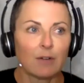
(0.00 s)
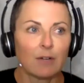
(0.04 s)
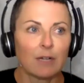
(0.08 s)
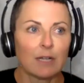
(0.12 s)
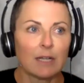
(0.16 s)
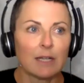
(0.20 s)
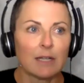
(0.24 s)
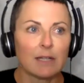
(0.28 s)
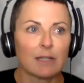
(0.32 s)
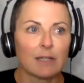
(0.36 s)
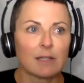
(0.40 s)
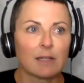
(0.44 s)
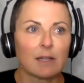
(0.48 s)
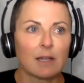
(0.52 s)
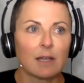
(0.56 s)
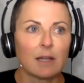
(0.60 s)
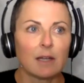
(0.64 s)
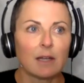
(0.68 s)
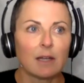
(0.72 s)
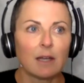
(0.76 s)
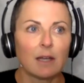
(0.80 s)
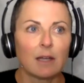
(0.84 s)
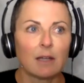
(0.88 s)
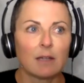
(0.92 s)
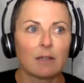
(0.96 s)
is.
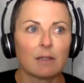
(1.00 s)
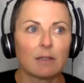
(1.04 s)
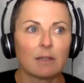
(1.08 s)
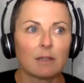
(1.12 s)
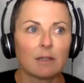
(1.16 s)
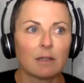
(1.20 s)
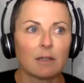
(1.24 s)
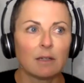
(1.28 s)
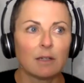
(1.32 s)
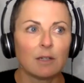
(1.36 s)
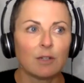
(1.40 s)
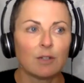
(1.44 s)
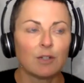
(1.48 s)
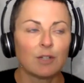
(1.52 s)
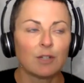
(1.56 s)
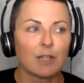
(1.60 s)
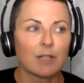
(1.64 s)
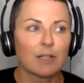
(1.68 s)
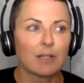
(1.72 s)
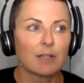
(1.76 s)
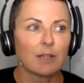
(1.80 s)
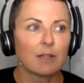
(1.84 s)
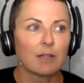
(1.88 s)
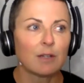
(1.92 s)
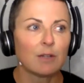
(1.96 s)
And
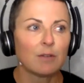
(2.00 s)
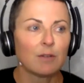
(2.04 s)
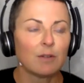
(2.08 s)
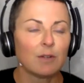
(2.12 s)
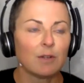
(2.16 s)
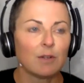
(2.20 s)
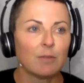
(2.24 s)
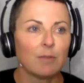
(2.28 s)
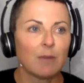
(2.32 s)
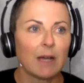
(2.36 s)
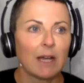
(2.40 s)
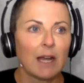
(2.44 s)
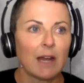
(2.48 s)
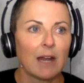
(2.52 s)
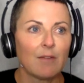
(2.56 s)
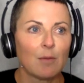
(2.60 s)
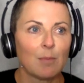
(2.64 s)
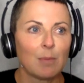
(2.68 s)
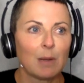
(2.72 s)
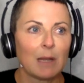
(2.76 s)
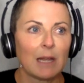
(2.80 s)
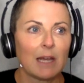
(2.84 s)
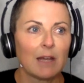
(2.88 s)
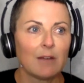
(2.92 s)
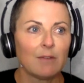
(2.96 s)
you might have a
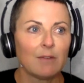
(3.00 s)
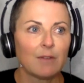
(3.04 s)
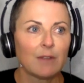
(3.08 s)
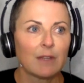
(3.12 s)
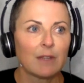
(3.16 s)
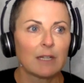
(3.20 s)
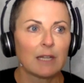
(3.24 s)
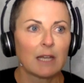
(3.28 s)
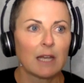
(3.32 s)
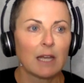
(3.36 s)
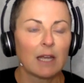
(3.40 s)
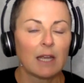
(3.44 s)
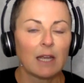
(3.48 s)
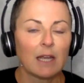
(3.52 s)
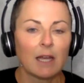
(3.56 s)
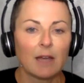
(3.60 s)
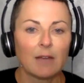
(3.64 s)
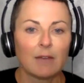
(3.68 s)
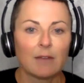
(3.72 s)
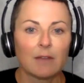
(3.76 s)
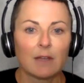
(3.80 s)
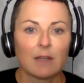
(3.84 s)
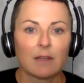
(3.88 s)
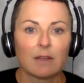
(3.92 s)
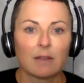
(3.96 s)
plan for the day,
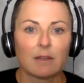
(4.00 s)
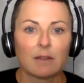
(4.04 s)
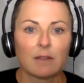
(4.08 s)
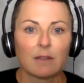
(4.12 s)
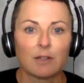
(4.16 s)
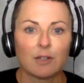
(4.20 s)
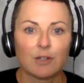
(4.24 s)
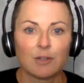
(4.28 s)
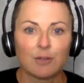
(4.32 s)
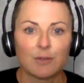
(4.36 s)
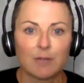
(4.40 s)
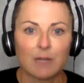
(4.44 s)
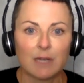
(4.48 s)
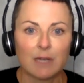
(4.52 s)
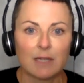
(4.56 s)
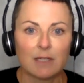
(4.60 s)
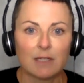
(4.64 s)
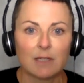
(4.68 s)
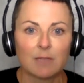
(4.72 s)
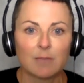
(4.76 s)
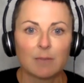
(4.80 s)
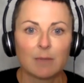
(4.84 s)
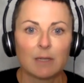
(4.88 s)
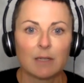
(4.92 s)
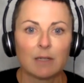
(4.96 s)
and then the juice gets
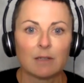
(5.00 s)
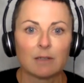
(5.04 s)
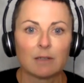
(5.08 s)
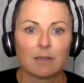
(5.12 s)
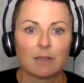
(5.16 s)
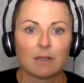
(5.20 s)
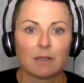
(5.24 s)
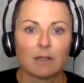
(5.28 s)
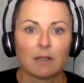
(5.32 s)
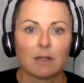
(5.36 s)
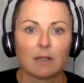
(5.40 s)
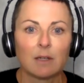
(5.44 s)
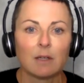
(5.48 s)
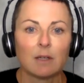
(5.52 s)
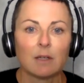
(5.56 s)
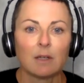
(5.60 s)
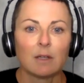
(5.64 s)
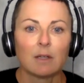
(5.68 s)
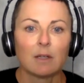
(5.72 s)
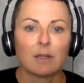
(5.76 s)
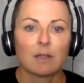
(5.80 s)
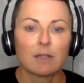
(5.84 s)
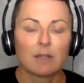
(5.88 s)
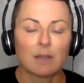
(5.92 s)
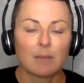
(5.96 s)
spilled,
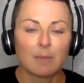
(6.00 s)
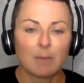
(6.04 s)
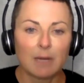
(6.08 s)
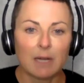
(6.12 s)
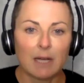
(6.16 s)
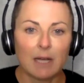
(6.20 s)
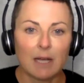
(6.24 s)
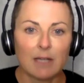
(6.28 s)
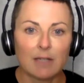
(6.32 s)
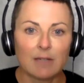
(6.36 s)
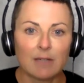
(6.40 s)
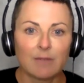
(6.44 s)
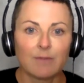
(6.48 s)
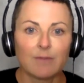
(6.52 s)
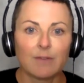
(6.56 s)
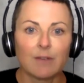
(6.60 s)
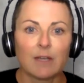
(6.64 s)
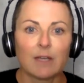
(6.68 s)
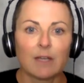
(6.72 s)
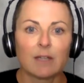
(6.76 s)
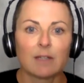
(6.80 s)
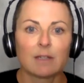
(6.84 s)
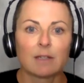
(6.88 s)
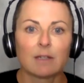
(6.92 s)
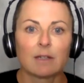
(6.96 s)
somebody has a
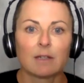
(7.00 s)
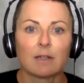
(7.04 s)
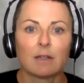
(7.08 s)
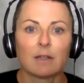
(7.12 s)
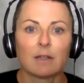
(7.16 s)
fit.